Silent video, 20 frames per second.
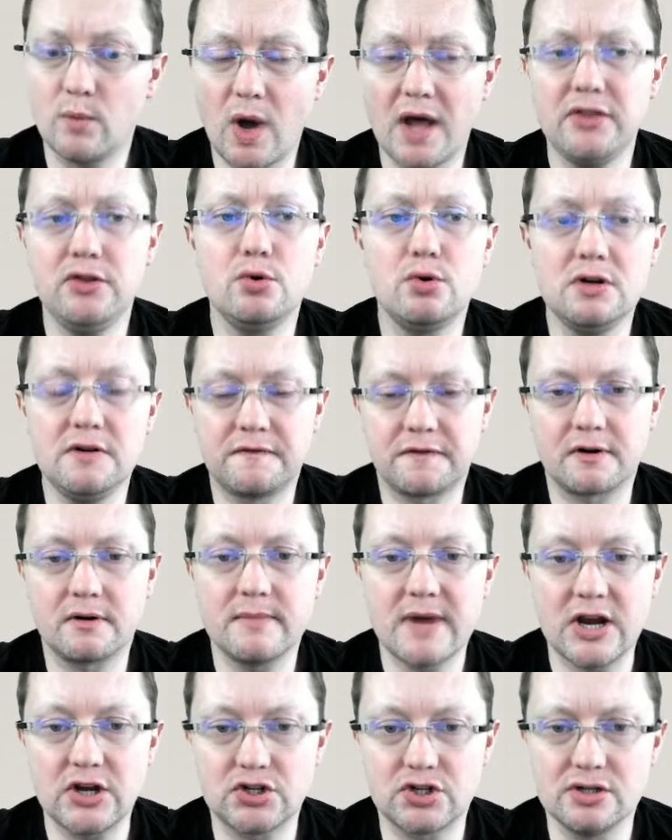new
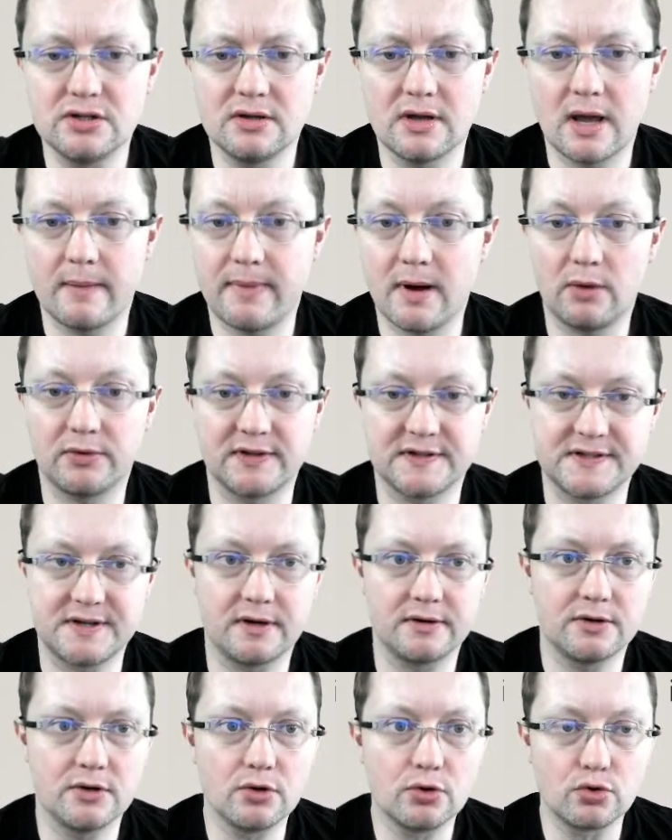information about a
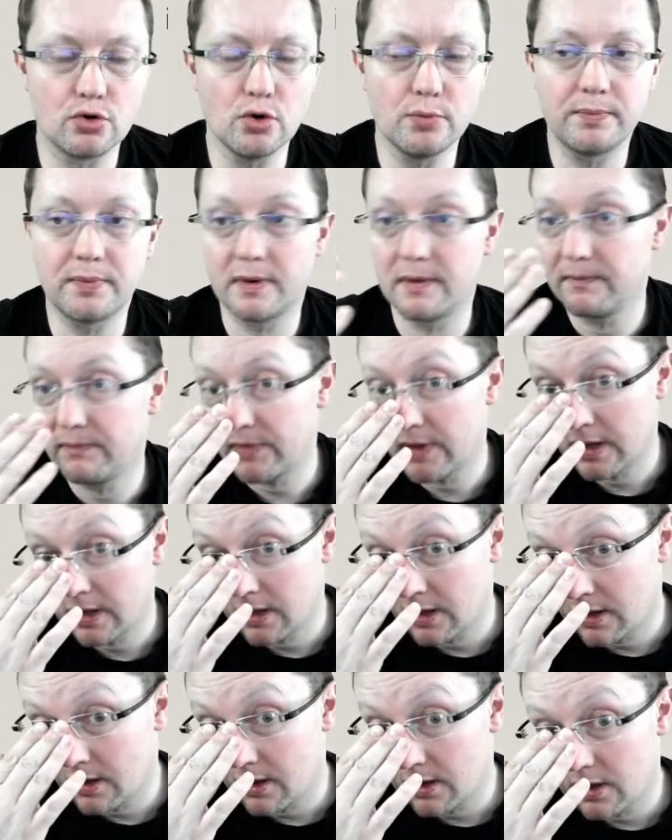certain group,
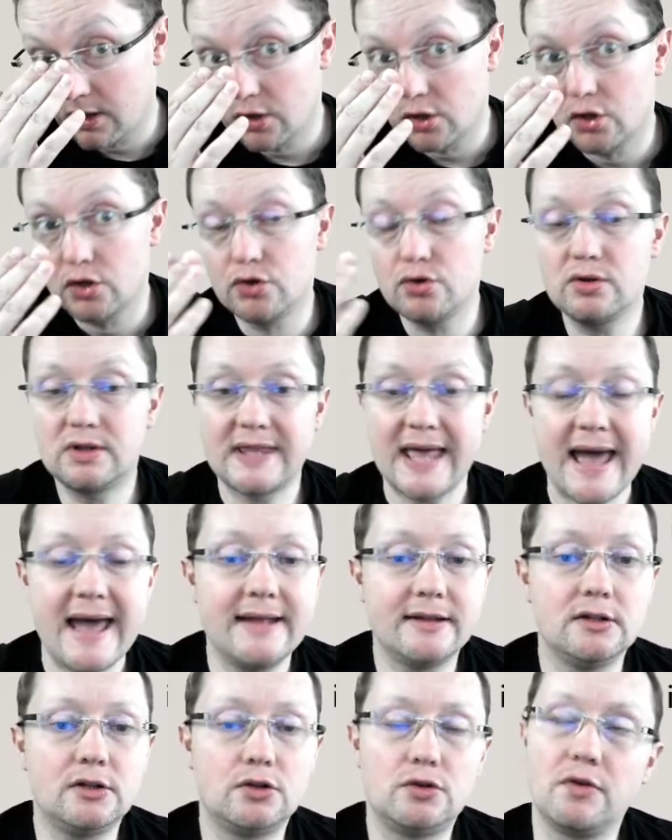you
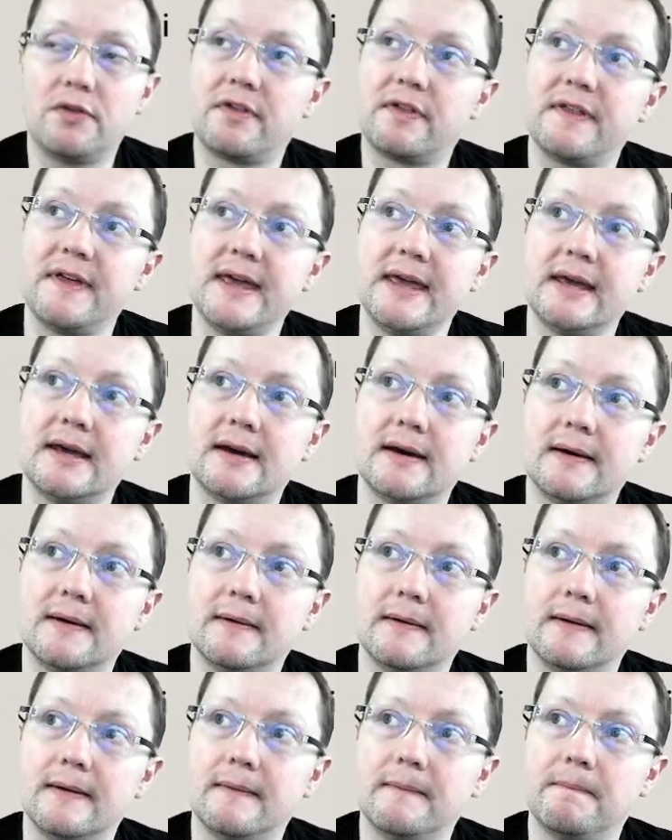tend to think
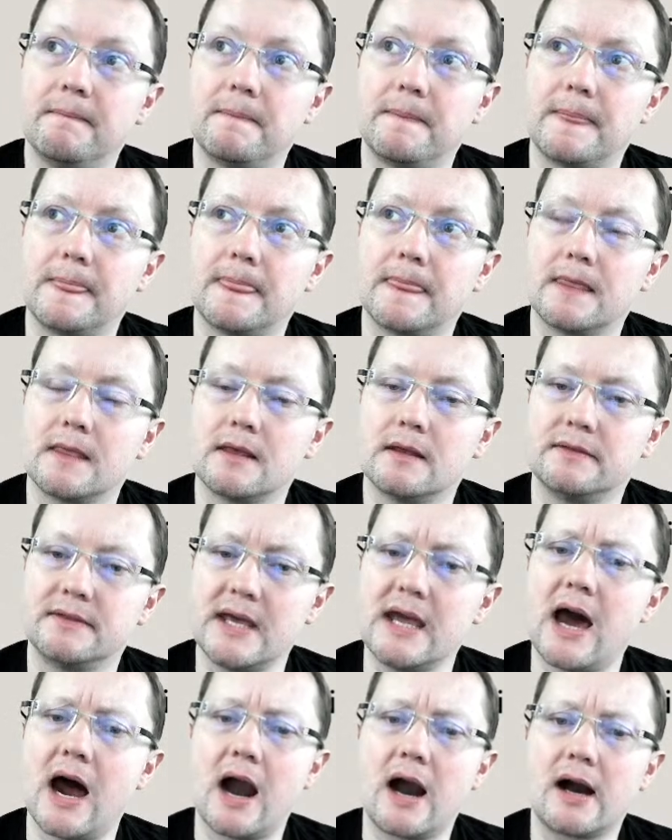
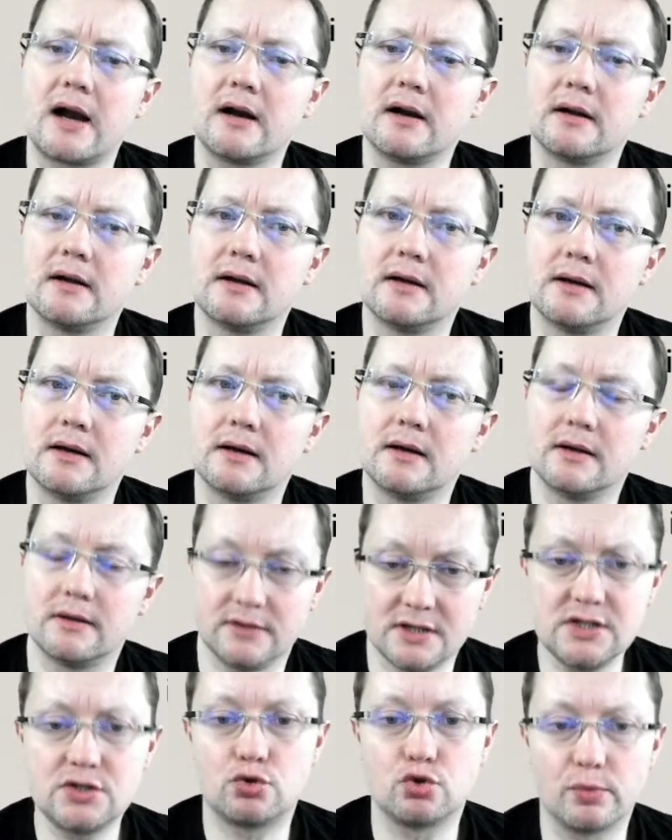
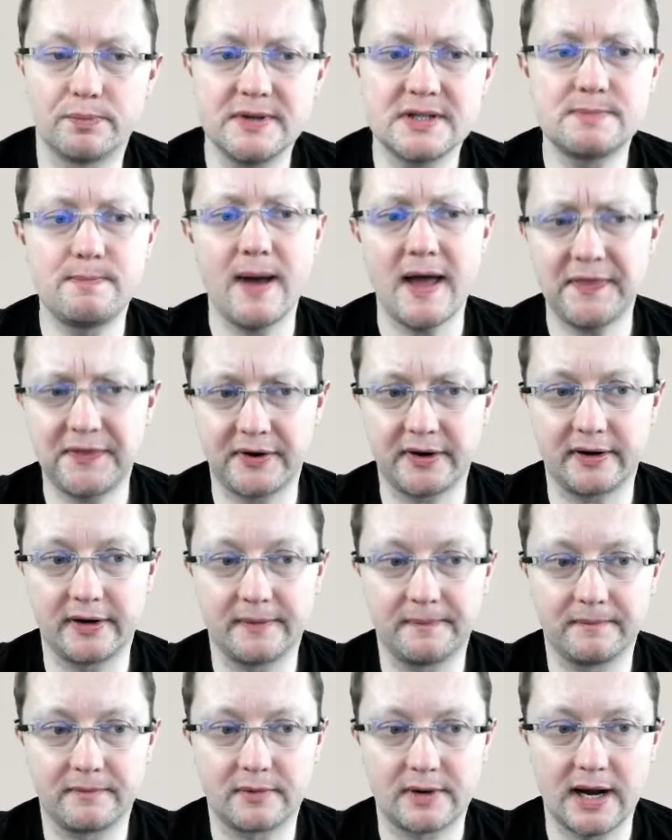this group is better,
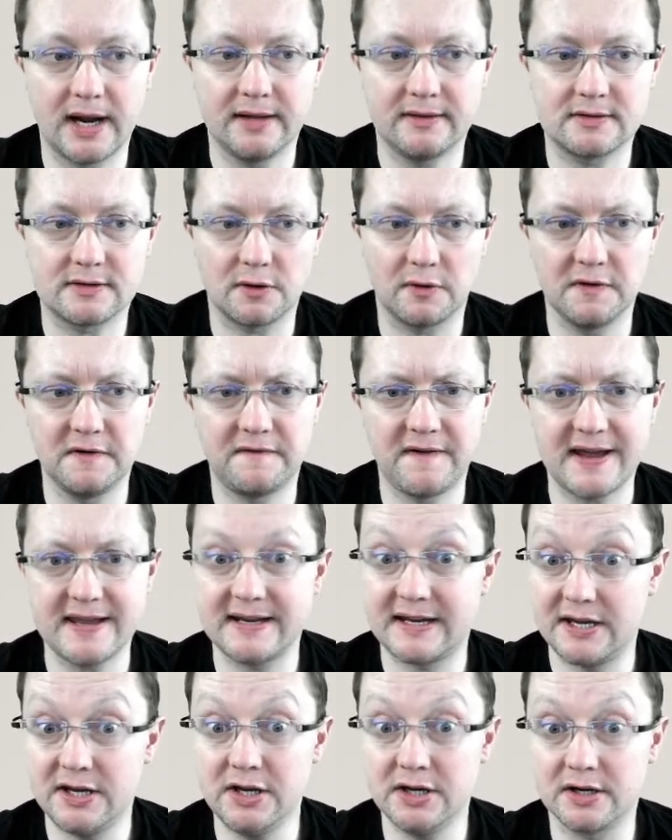right? So if I
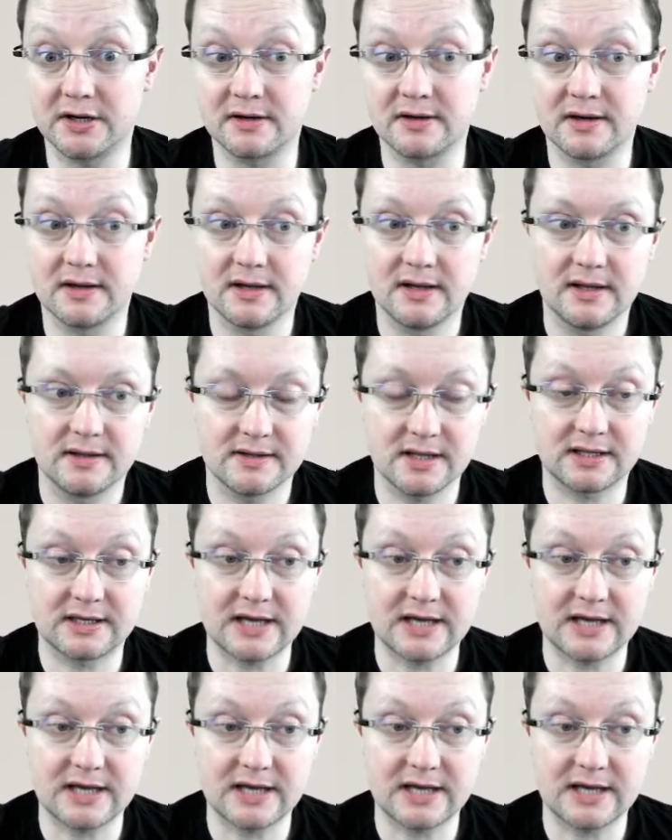hear that